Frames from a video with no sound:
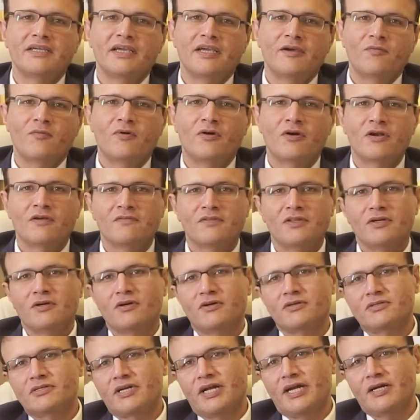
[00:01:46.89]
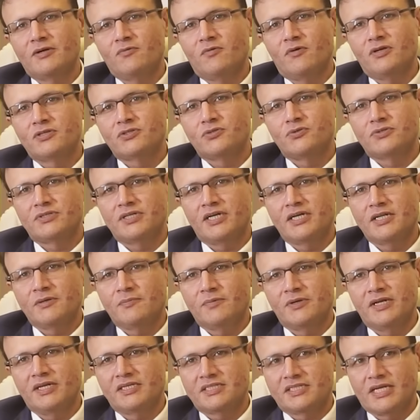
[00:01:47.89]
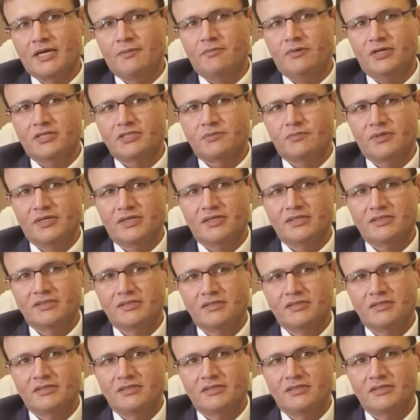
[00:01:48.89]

award of the contract was to set up an establishment,